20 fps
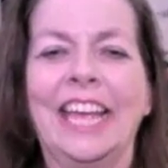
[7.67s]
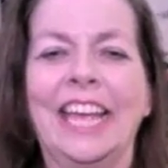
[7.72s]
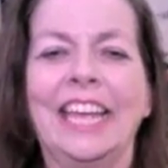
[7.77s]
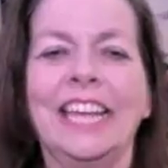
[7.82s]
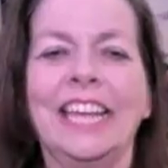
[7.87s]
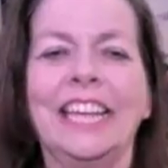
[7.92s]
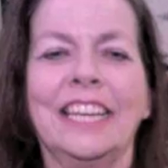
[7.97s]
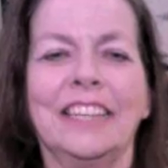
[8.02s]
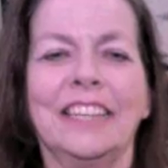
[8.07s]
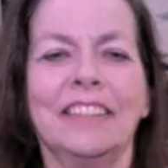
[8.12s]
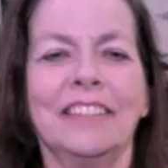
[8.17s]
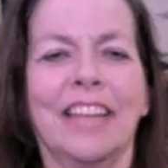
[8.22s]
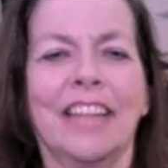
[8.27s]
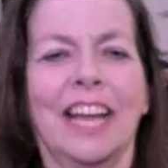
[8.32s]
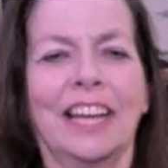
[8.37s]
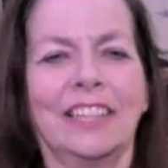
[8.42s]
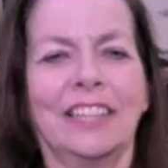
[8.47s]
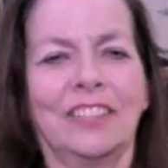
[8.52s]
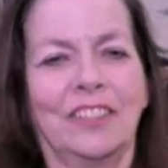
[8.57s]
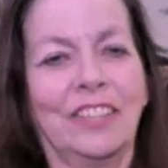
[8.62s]
He is
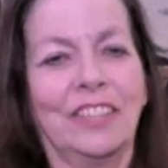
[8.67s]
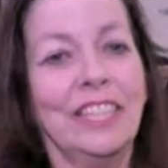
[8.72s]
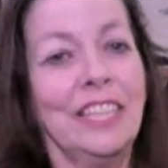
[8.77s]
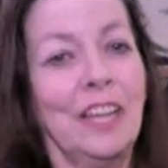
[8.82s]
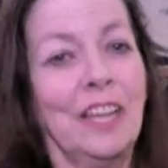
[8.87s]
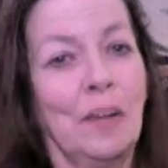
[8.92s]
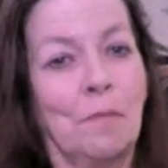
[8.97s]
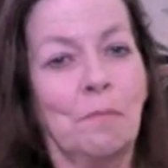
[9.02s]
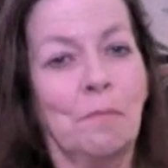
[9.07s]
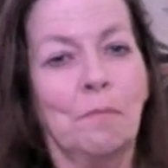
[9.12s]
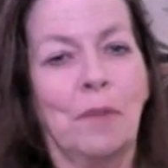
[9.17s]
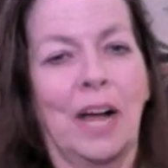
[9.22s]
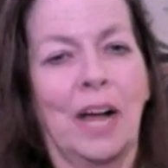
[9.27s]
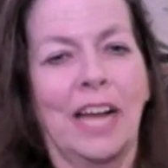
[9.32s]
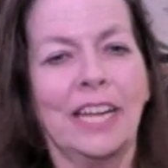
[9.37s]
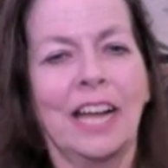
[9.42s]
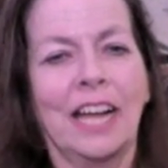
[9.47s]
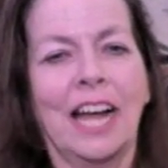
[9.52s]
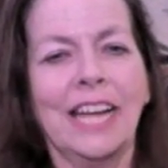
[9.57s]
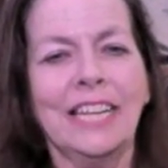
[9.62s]
actually
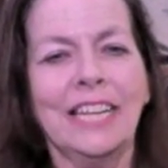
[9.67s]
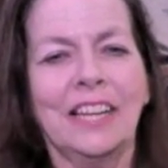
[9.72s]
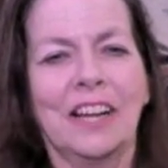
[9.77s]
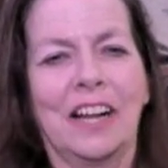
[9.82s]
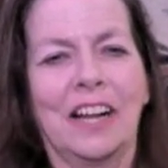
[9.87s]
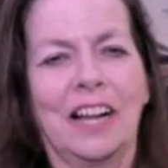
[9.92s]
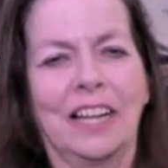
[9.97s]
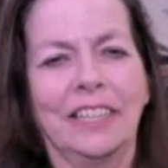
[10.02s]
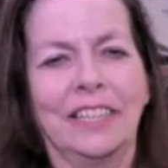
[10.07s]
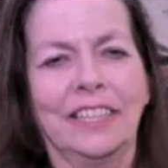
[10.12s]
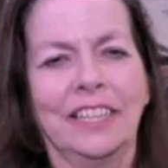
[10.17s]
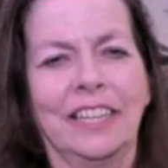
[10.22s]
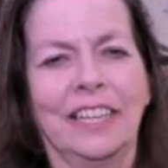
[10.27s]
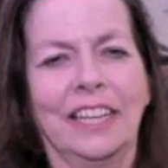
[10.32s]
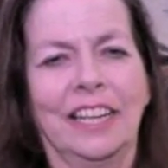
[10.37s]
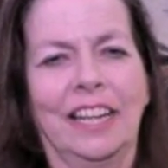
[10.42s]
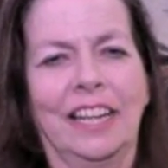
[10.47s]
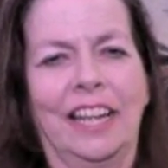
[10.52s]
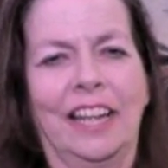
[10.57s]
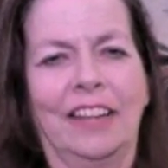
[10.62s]
my icon.
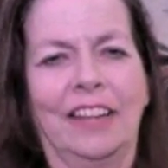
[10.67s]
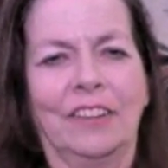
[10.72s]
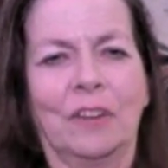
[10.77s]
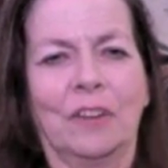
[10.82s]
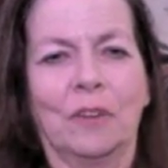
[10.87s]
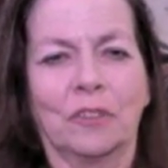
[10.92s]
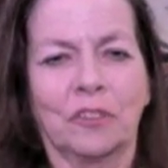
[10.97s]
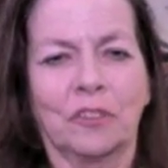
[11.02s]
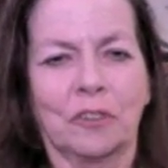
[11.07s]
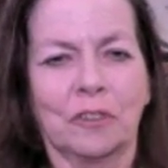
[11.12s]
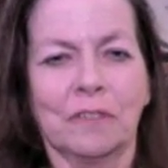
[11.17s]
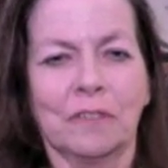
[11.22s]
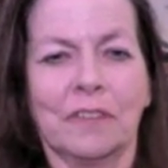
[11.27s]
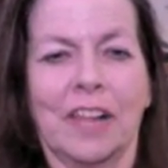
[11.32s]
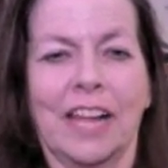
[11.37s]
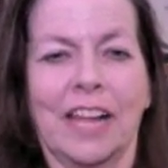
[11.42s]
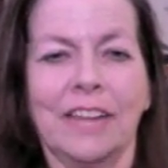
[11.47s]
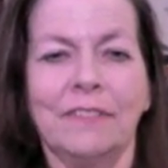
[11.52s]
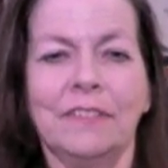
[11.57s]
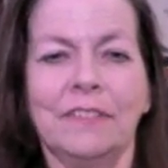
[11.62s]
Culture of
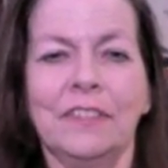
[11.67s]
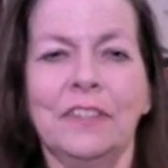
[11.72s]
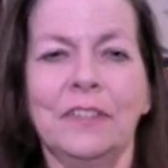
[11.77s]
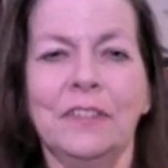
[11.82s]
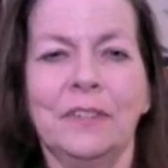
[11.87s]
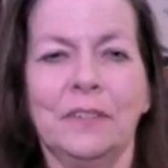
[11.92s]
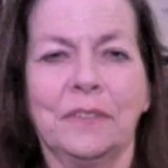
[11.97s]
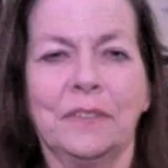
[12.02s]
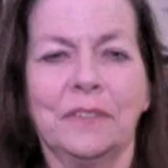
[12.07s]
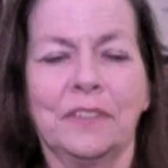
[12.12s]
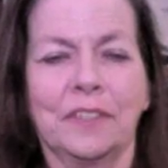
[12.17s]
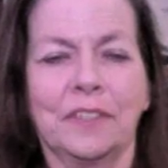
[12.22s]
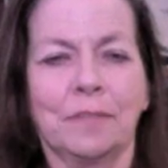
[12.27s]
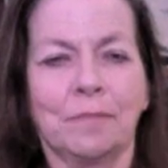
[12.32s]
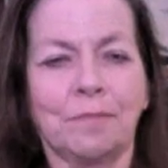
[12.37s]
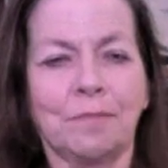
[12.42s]
Life News.